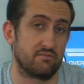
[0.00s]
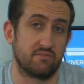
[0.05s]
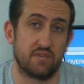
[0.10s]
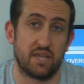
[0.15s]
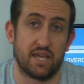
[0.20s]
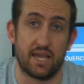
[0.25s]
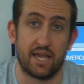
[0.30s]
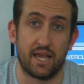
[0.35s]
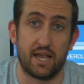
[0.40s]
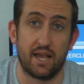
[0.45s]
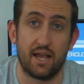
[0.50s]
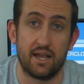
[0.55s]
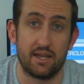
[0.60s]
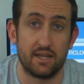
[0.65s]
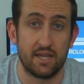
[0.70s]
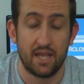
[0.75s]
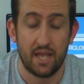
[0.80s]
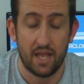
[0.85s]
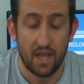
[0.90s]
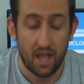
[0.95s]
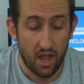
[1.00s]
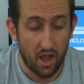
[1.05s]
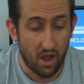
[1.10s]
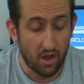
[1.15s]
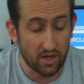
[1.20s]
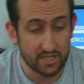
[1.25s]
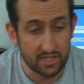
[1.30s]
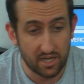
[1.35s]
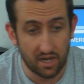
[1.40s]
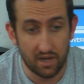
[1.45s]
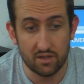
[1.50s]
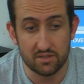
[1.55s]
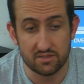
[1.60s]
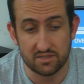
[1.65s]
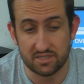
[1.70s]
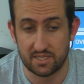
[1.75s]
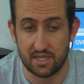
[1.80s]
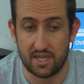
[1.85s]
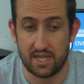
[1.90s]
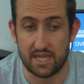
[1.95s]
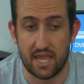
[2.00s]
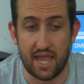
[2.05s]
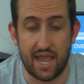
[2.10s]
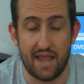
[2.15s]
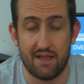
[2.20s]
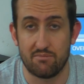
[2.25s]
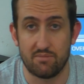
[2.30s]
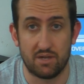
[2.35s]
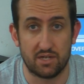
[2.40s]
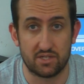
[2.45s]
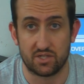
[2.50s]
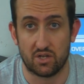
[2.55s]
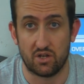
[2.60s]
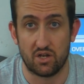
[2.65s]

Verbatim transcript: yeah, I can't say how much